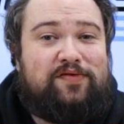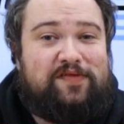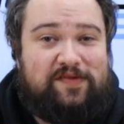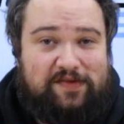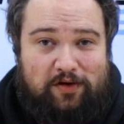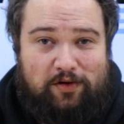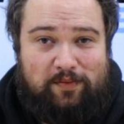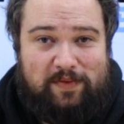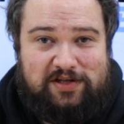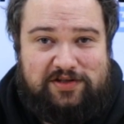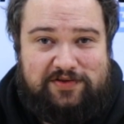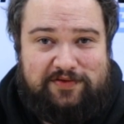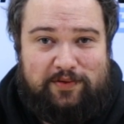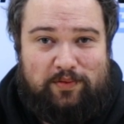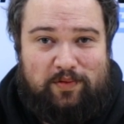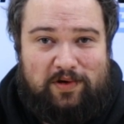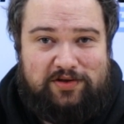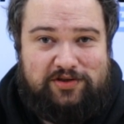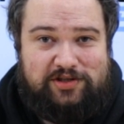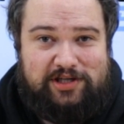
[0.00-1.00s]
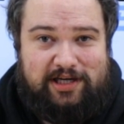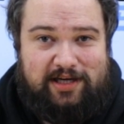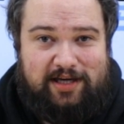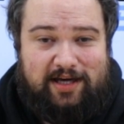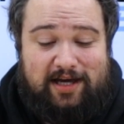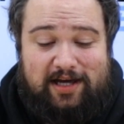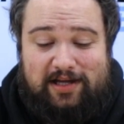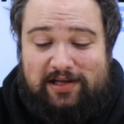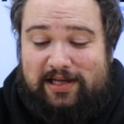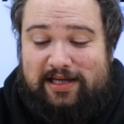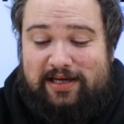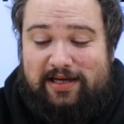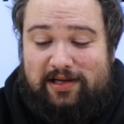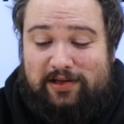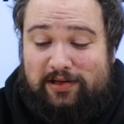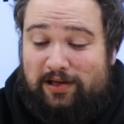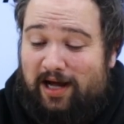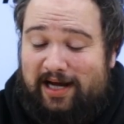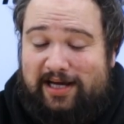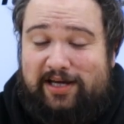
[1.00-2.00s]
so much for watching.
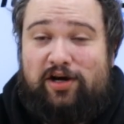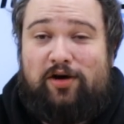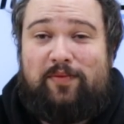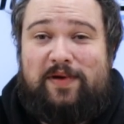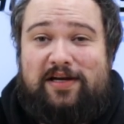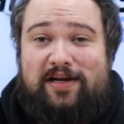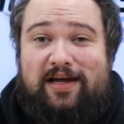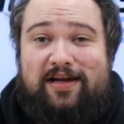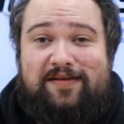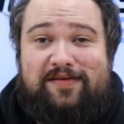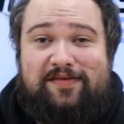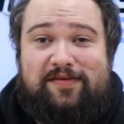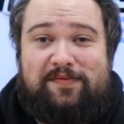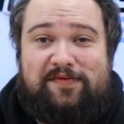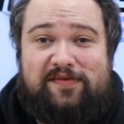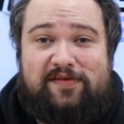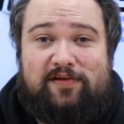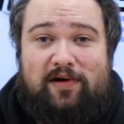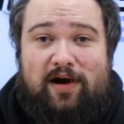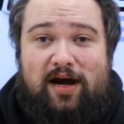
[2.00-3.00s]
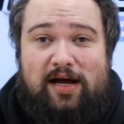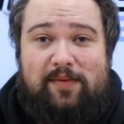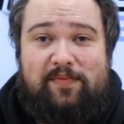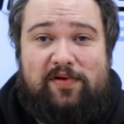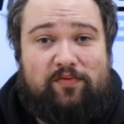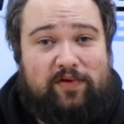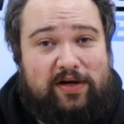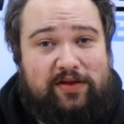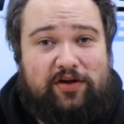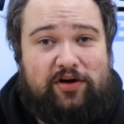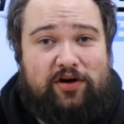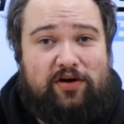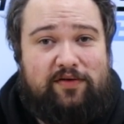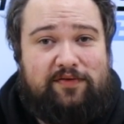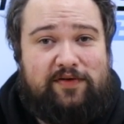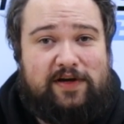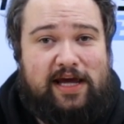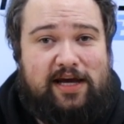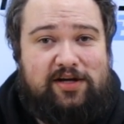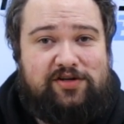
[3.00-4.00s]
Like, comment and subscribe. Ring the
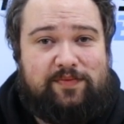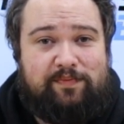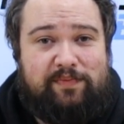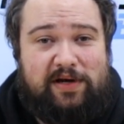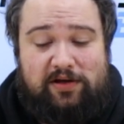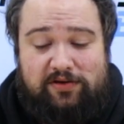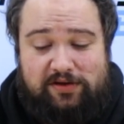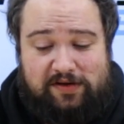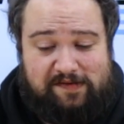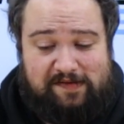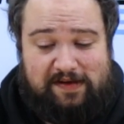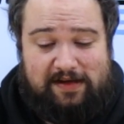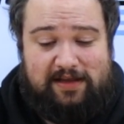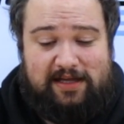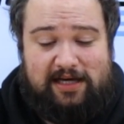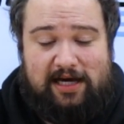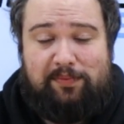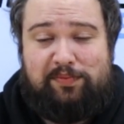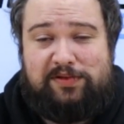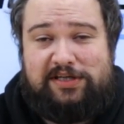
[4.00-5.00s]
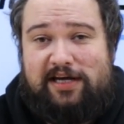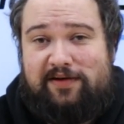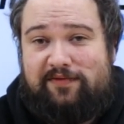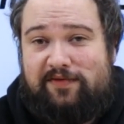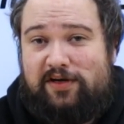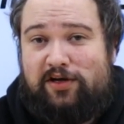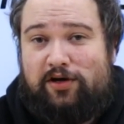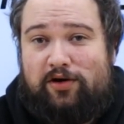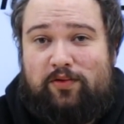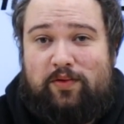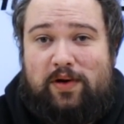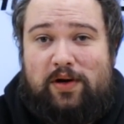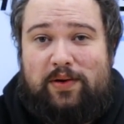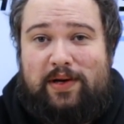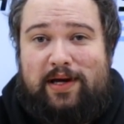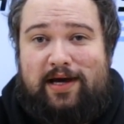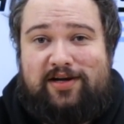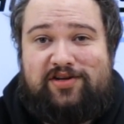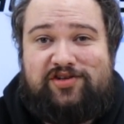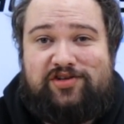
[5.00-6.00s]
notification bell to see the update video where
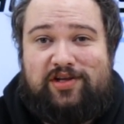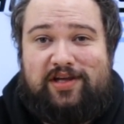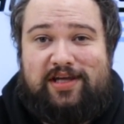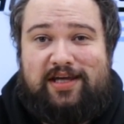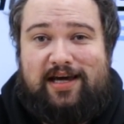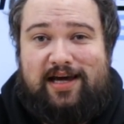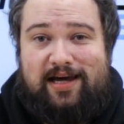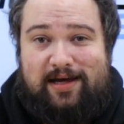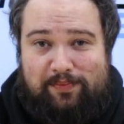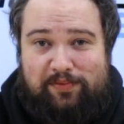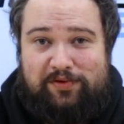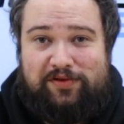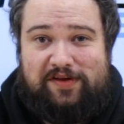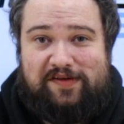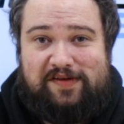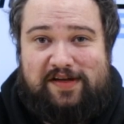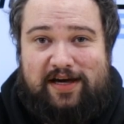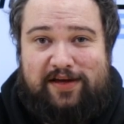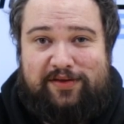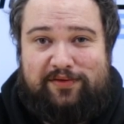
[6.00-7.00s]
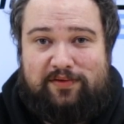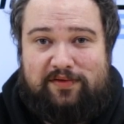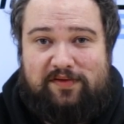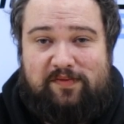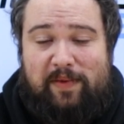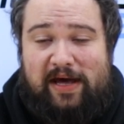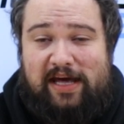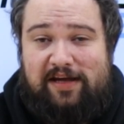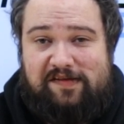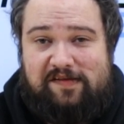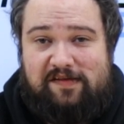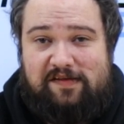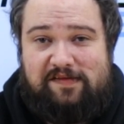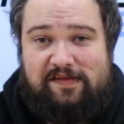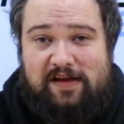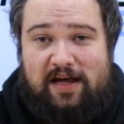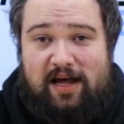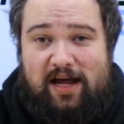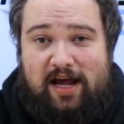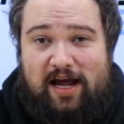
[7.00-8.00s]
we actually put this car through its
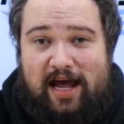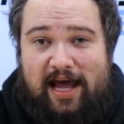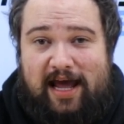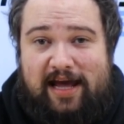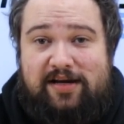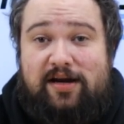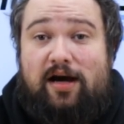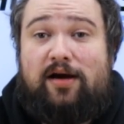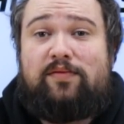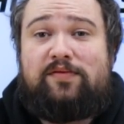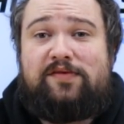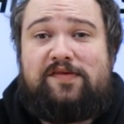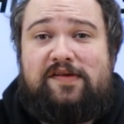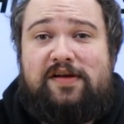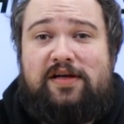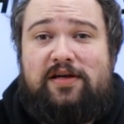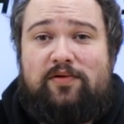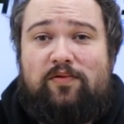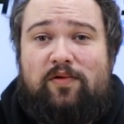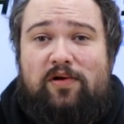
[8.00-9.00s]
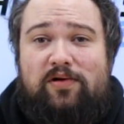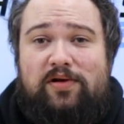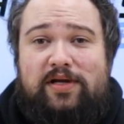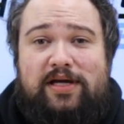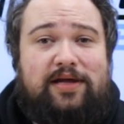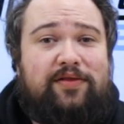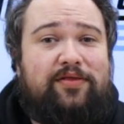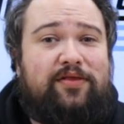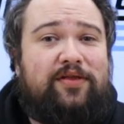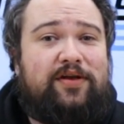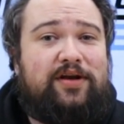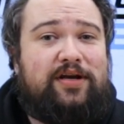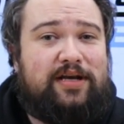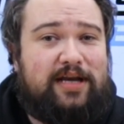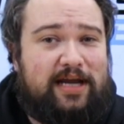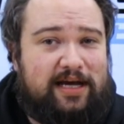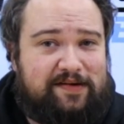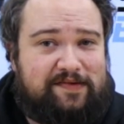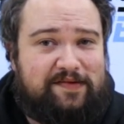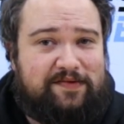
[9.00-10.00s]
paces, and I will see you all in the
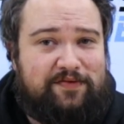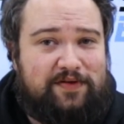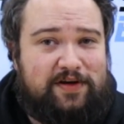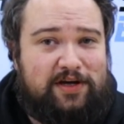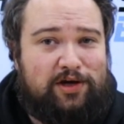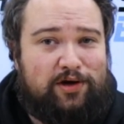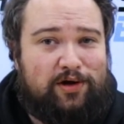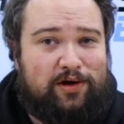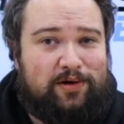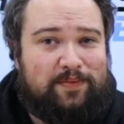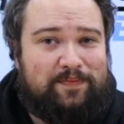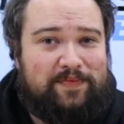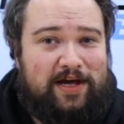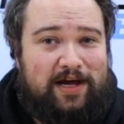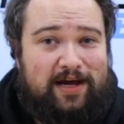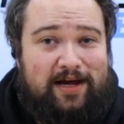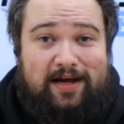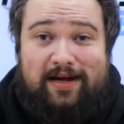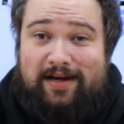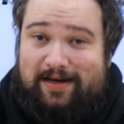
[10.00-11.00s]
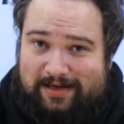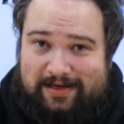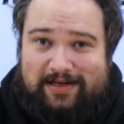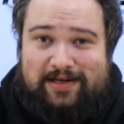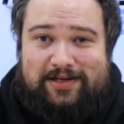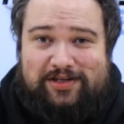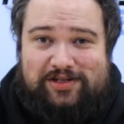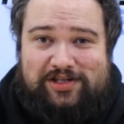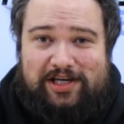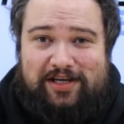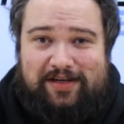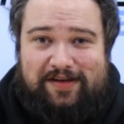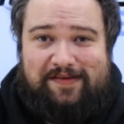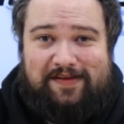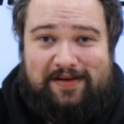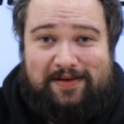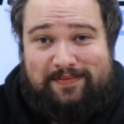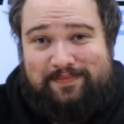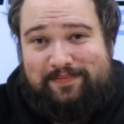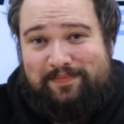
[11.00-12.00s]
next video.
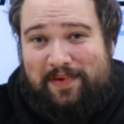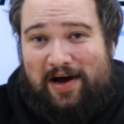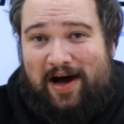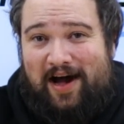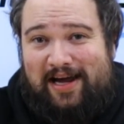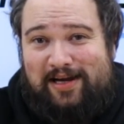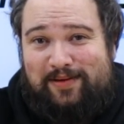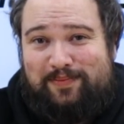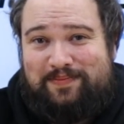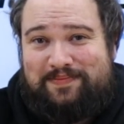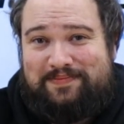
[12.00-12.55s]
Cheers, bye.